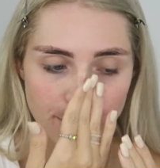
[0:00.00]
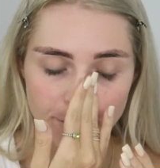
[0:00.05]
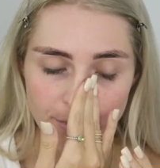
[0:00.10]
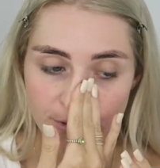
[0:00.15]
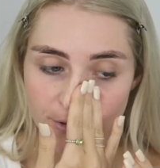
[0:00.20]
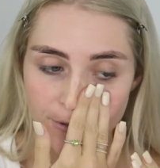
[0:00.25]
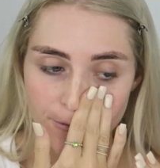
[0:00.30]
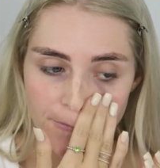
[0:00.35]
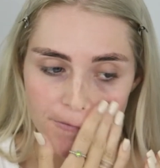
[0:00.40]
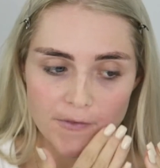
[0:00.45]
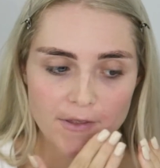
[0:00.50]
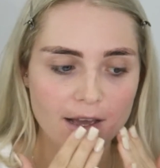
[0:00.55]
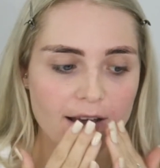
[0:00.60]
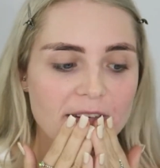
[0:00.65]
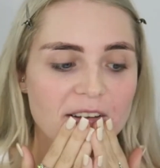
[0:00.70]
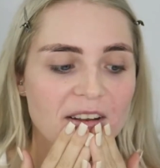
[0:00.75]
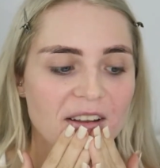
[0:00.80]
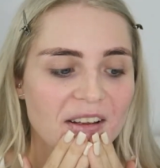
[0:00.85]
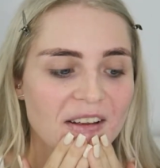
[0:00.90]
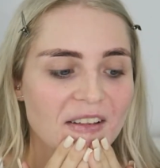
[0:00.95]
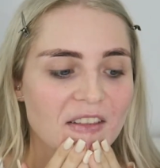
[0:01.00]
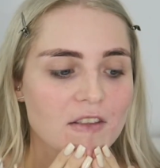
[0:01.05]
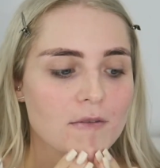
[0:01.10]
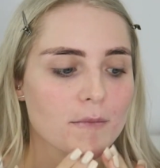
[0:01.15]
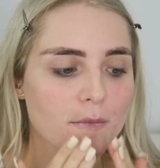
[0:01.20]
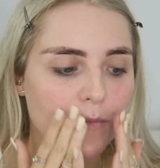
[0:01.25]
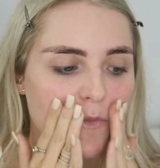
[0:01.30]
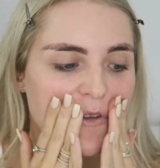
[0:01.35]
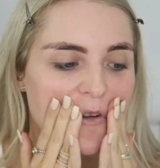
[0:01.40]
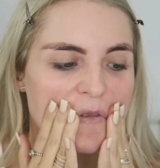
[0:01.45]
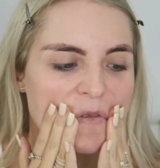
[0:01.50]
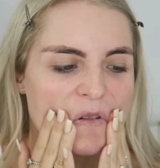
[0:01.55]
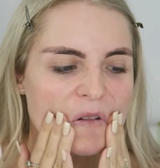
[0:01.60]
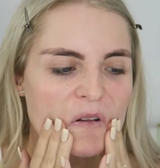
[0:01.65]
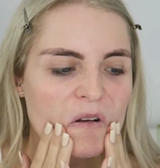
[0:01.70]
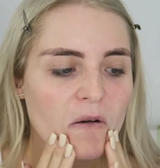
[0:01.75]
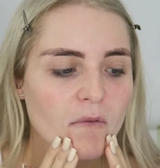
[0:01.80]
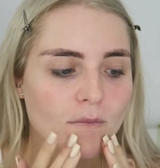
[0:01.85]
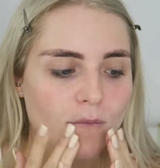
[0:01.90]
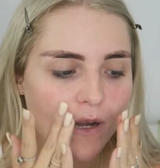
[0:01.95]
put that in the
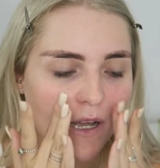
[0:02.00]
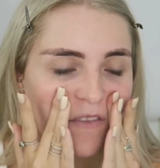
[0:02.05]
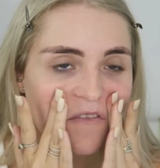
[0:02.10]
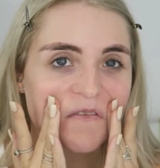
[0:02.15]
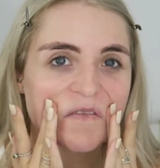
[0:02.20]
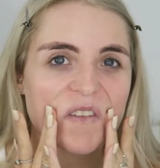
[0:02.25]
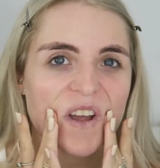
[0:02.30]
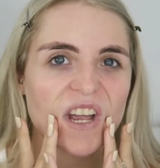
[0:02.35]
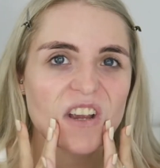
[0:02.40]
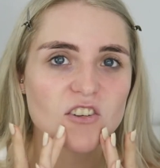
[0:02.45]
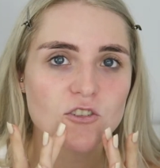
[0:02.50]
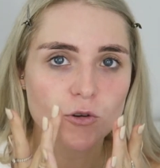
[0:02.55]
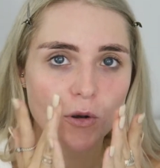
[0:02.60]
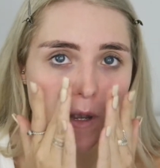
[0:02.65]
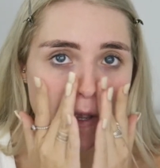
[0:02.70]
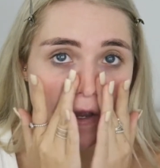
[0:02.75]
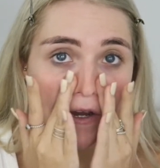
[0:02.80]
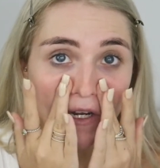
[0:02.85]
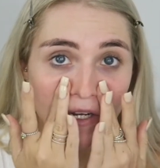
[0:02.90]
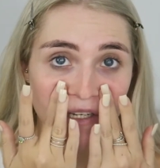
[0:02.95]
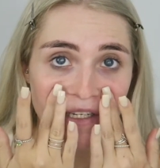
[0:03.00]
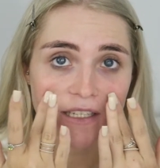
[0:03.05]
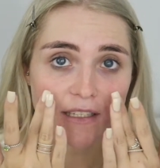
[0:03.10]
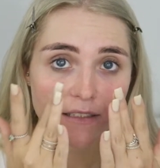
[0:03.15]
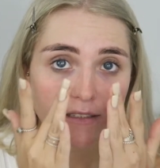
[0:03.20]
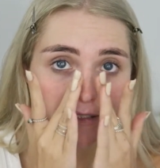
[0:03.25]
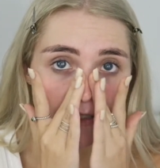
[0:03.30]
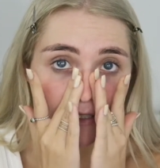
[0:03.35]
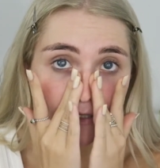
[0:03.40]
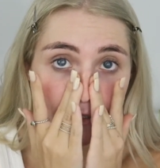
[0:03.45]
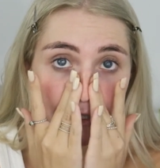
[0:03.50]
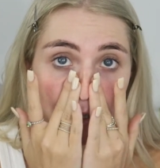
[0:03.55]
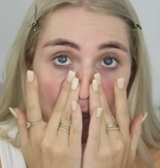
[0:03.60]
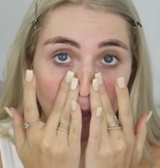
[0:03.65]
middle of my facial areas.